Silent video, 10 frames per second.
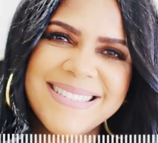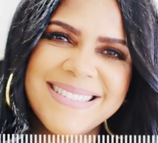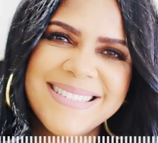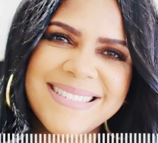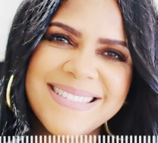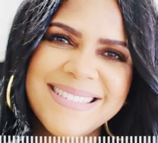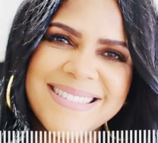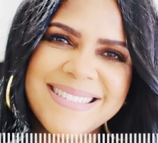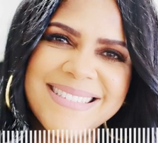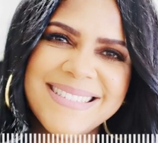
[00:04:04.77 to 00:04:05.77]
on. So we don't
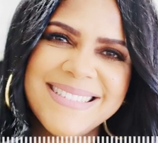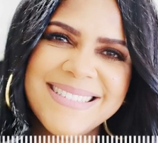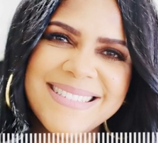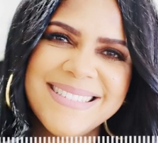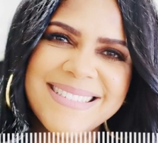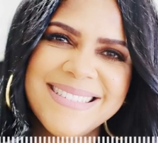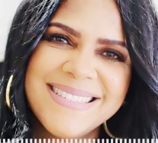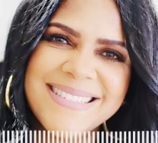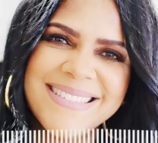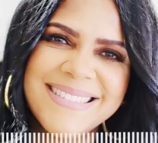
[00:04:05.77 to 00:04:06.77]
even know, you know, we
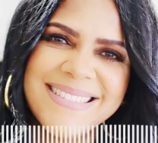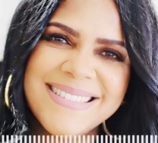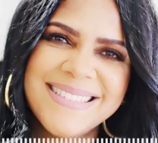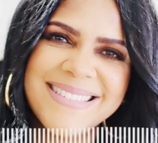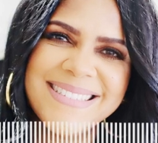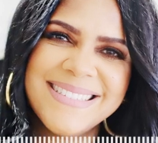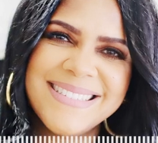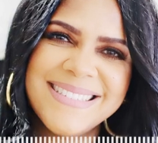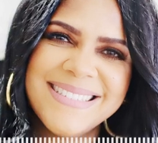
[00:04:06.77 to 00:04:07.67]
don't realize that